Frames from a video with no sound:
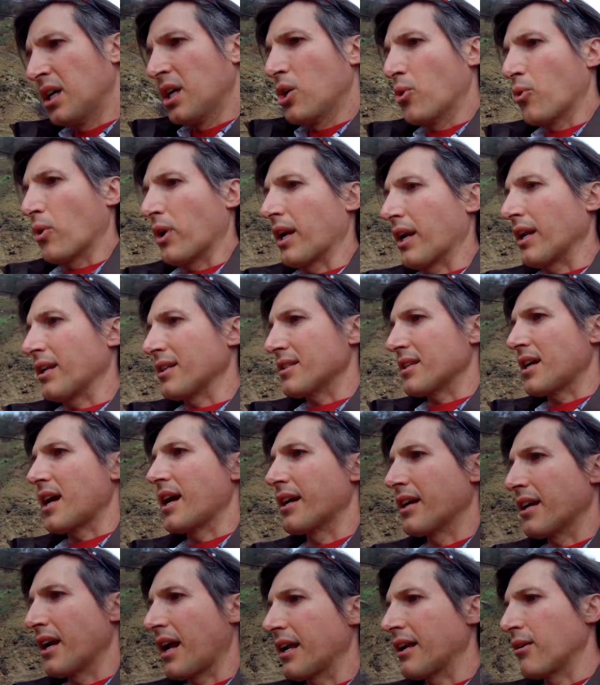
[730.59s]
when I
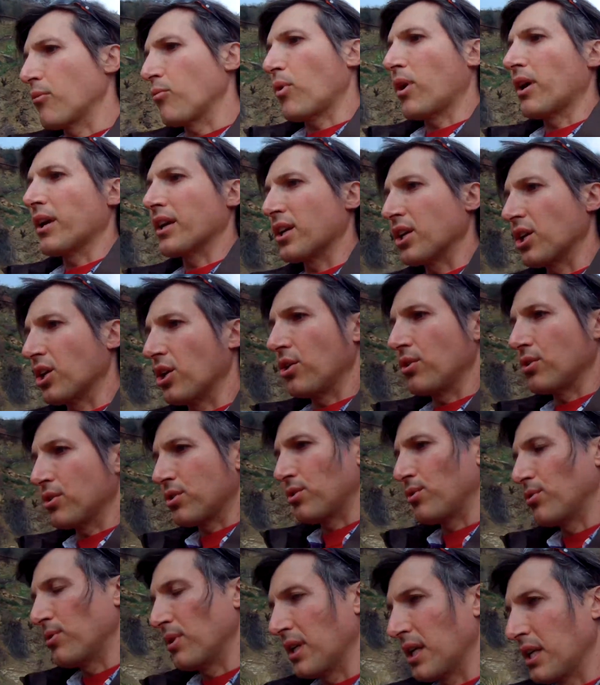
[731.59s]
decided I didn't want to go
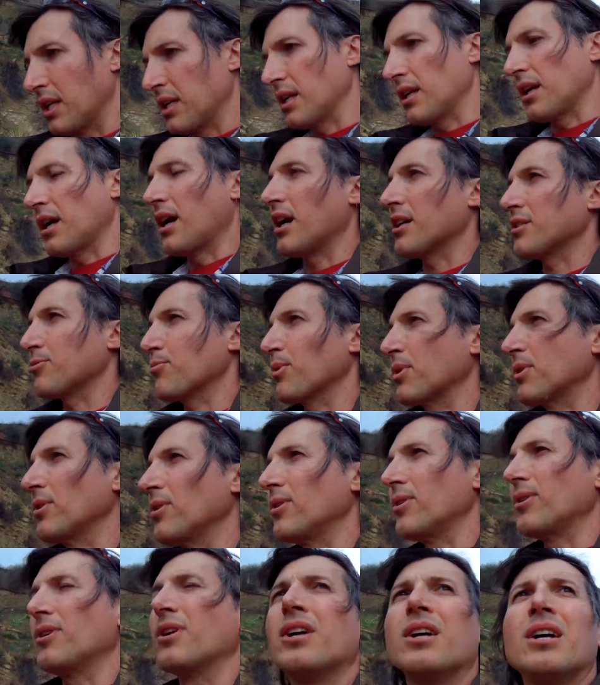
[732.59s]
to an Indian
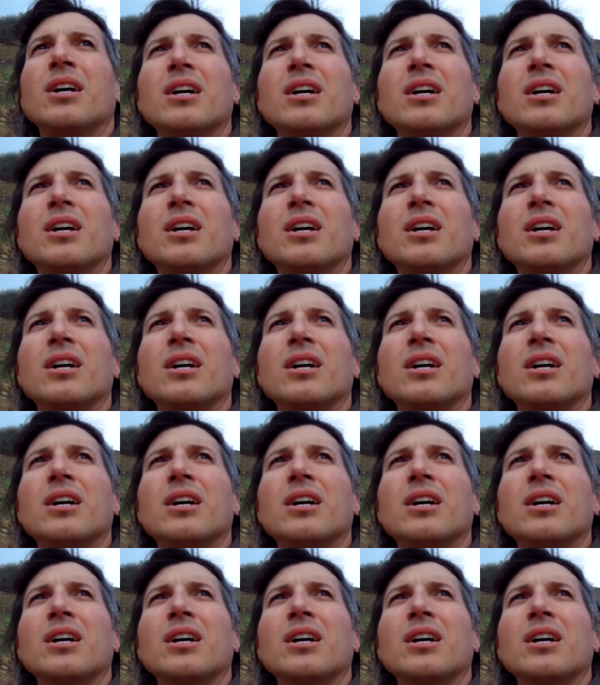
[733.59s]
hospital